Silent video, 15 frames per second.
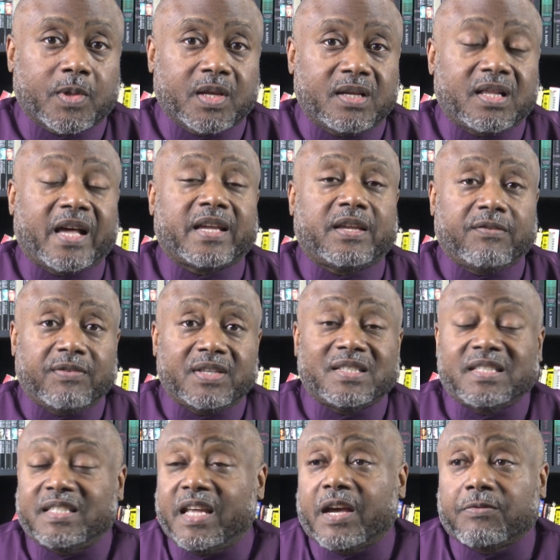Like if it's
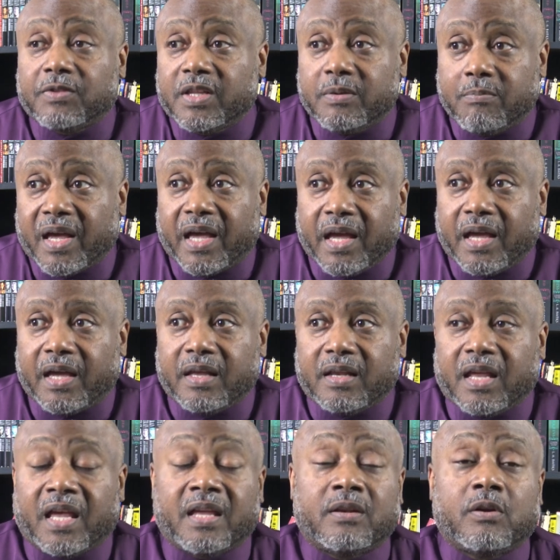definitely bad
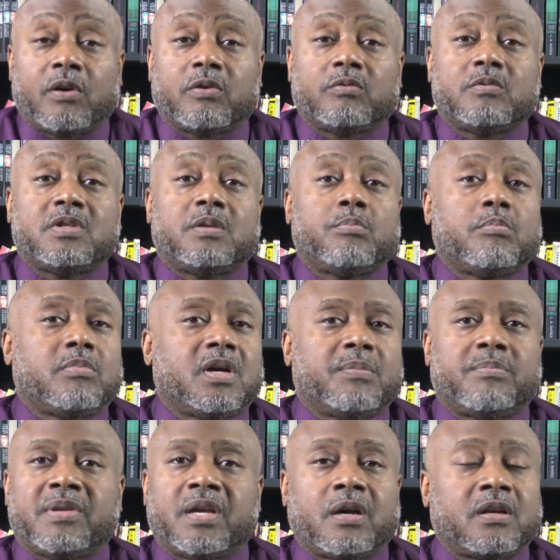and
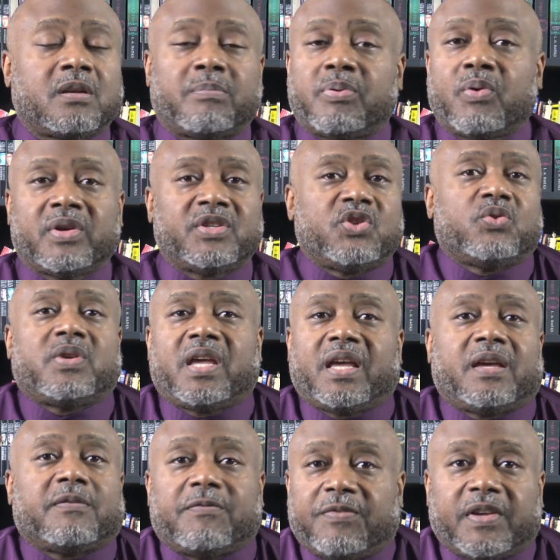beyond the points you
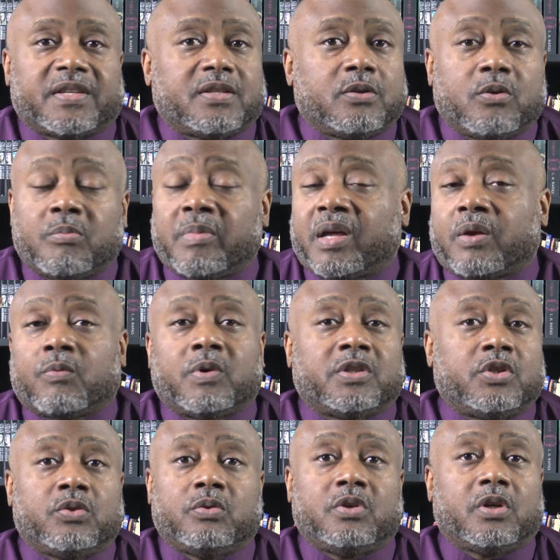can't fix it no matter
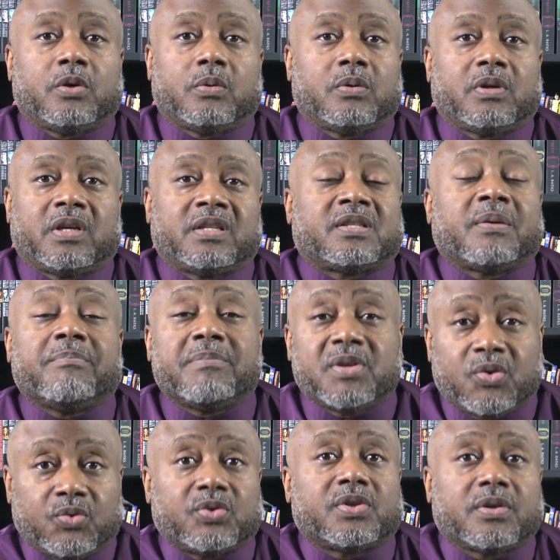what you do. It's
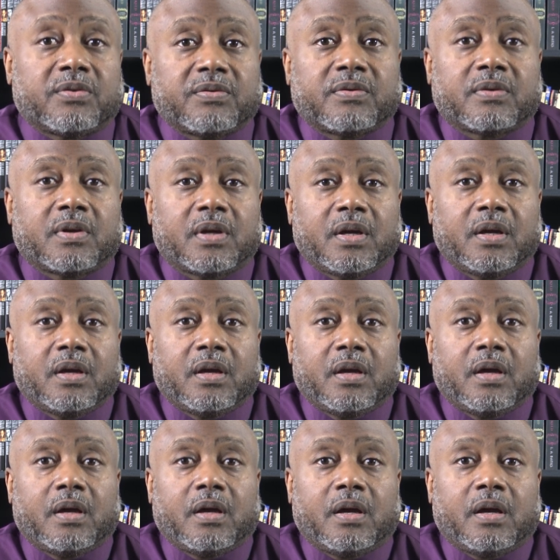abusive.
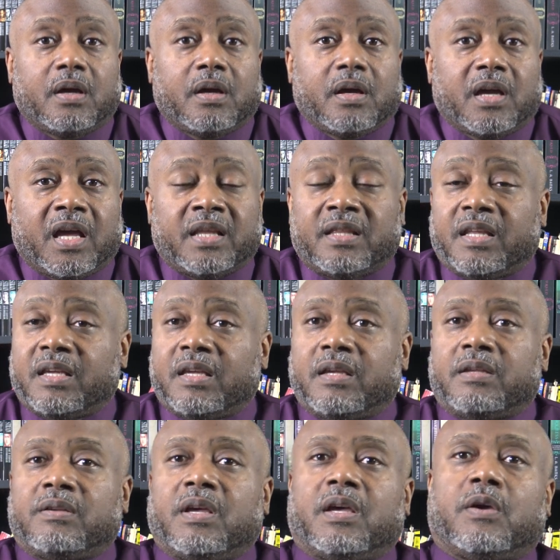And
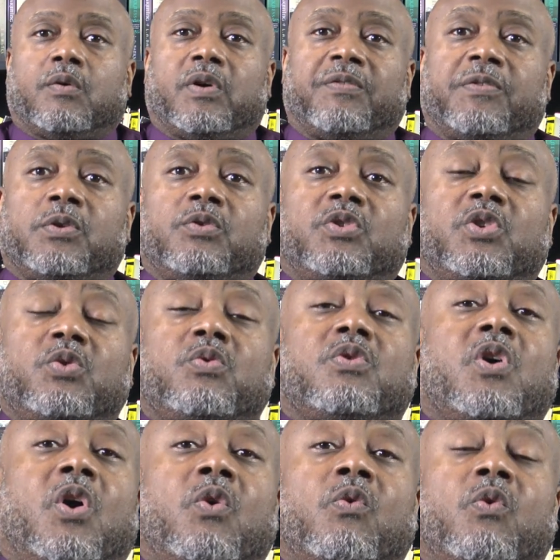then if you do
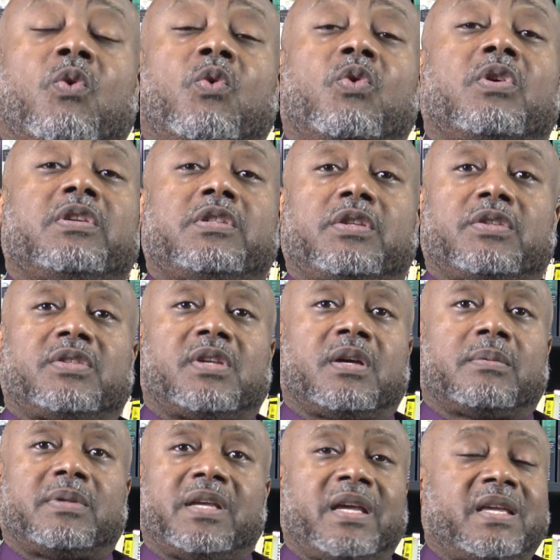go on to
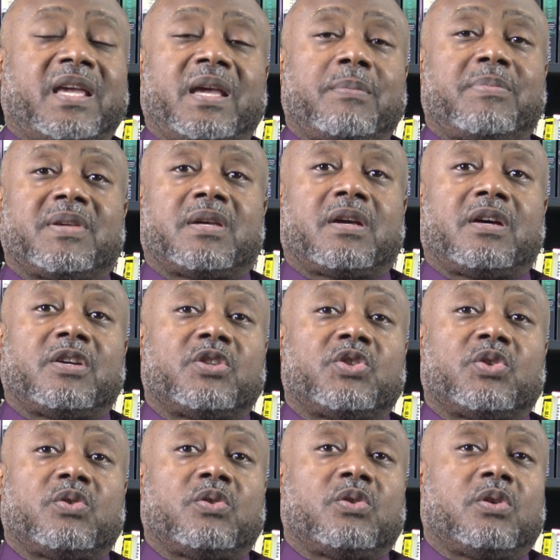something, it can't
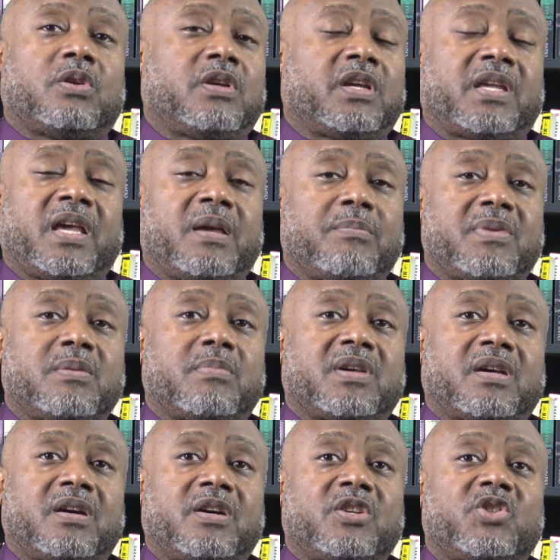because it can't be
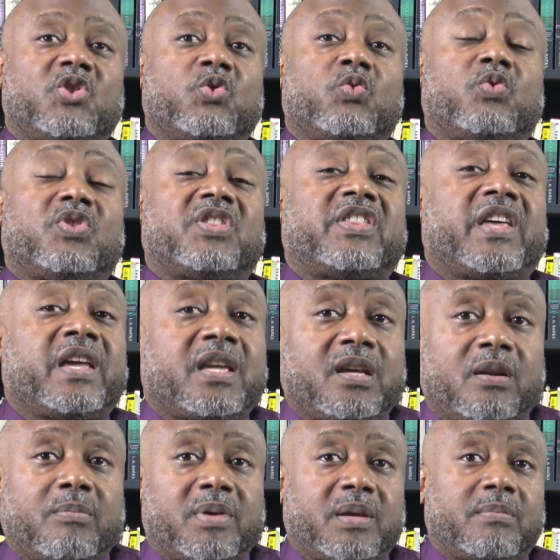because you think
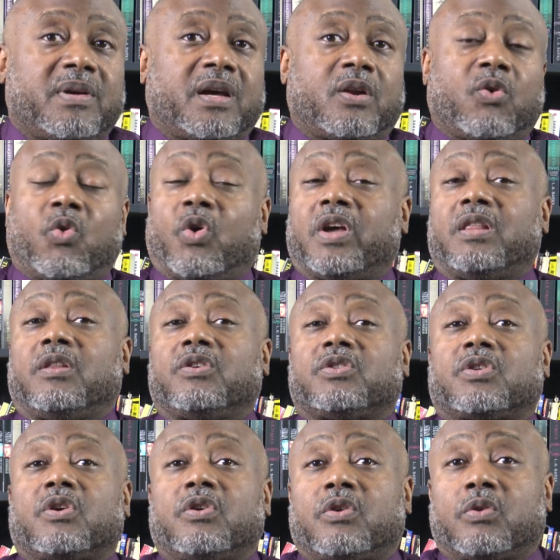it'll be better or it
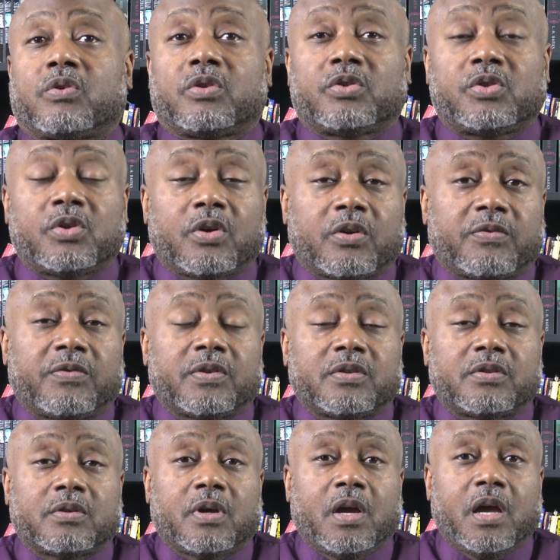looks good on the
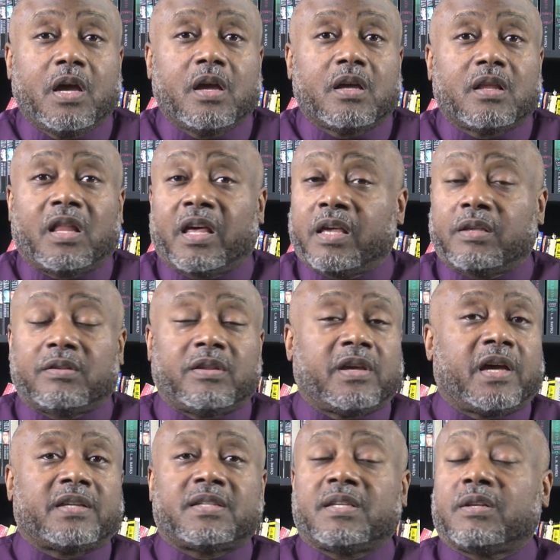surface. Like
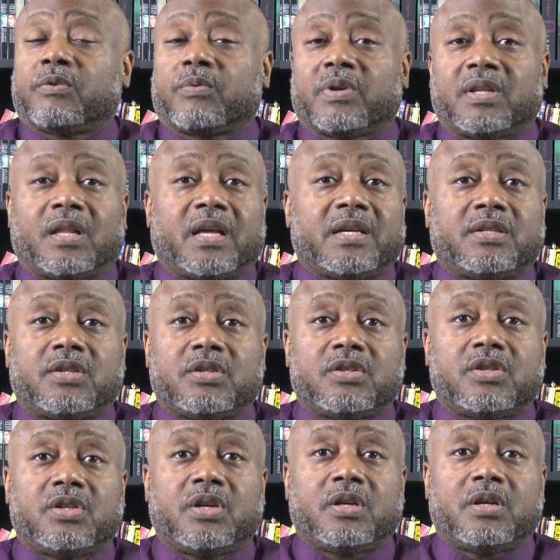that's in a
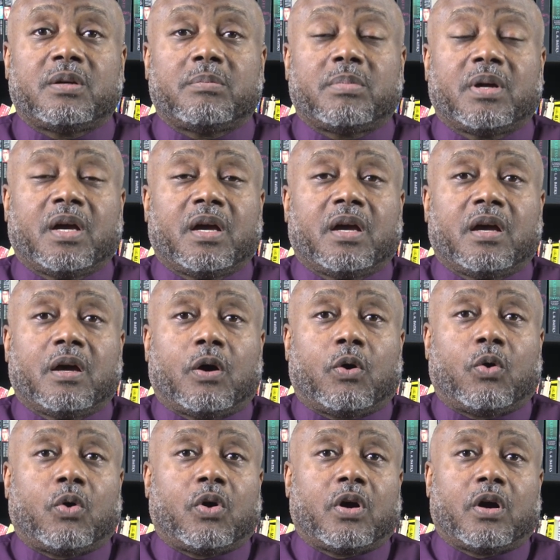relationship
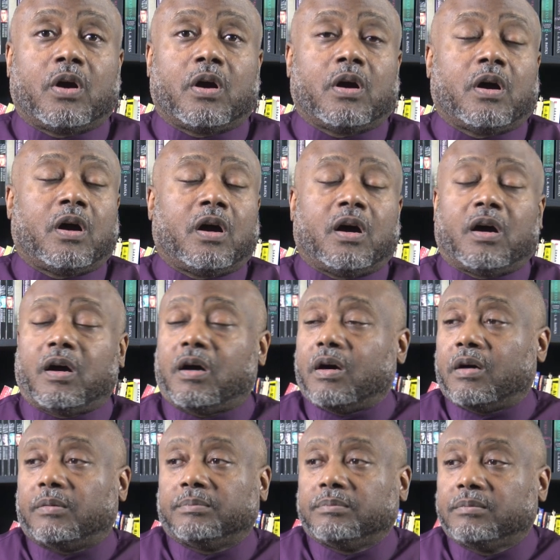or
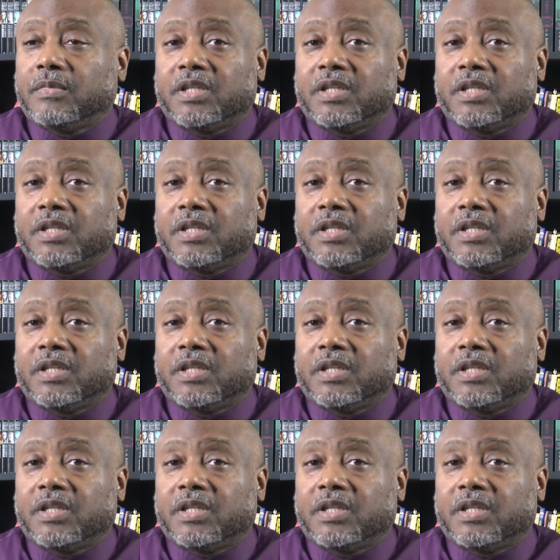um,